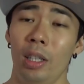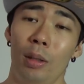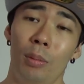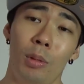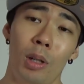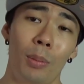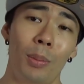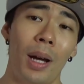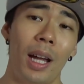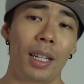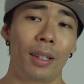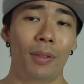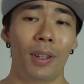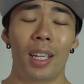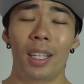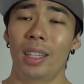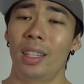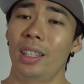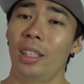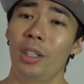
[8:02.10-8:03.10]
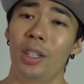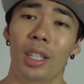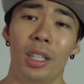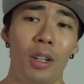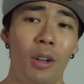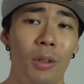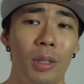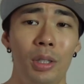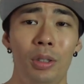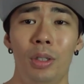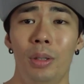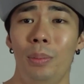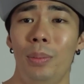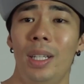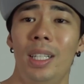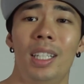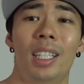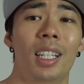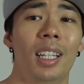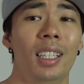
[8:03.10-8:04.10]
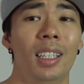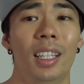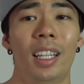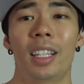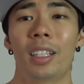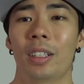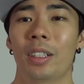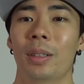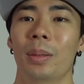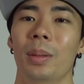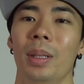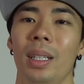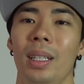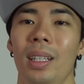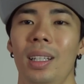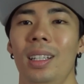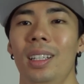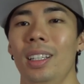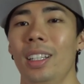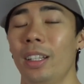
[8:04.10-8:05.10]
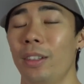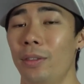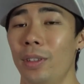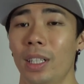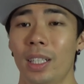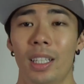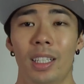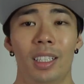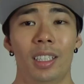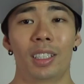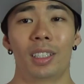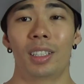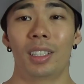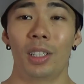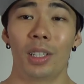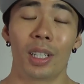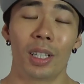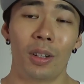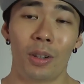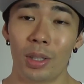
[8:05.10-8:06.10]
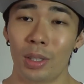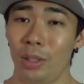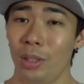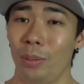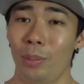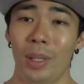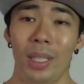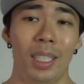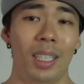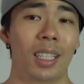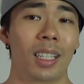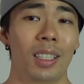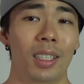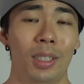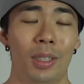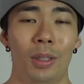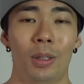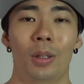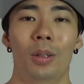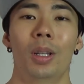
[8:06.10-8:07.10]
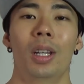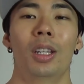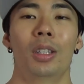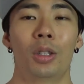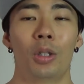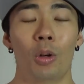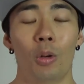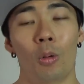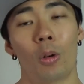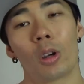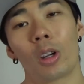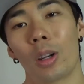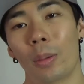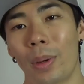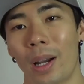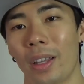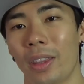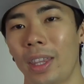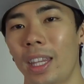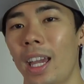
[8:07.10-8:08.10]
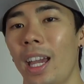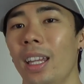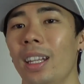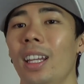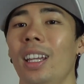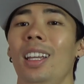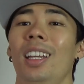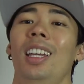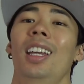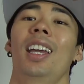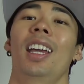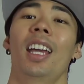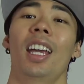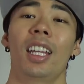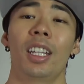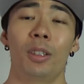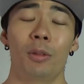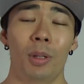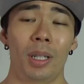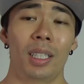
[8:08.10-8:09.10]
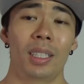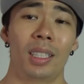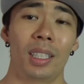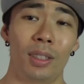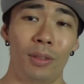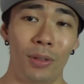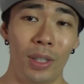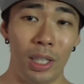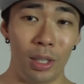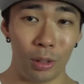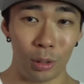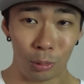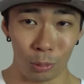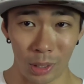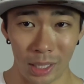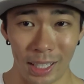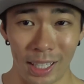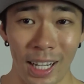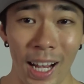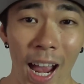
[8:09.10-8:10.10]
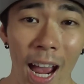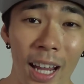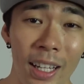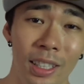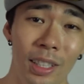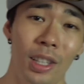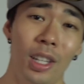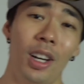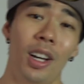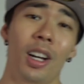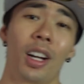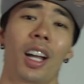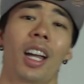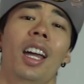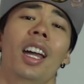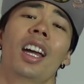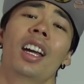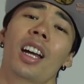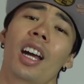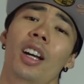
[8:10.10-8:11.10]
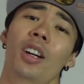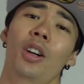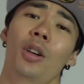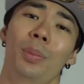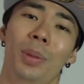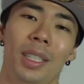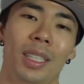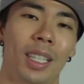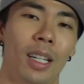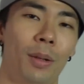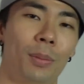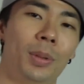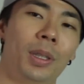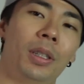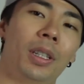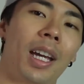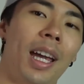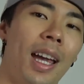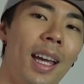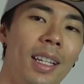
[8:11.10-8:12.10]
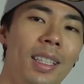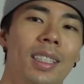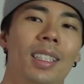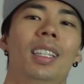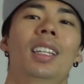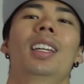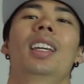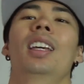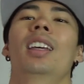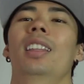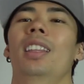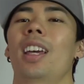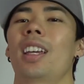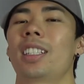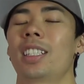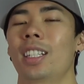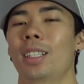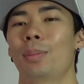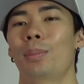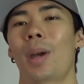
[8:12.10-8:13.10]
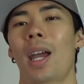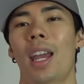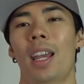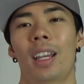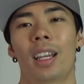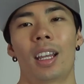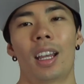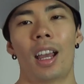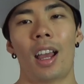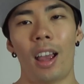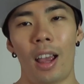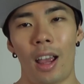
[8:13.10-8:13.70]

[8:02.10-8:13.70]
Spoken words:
a little more body fat, you can always do a mini cut later. Like, fuck it, you can always do a mini cut, so don't worry about that. Anyways, this video is running kind of long. I hope this helped you guys. That's just my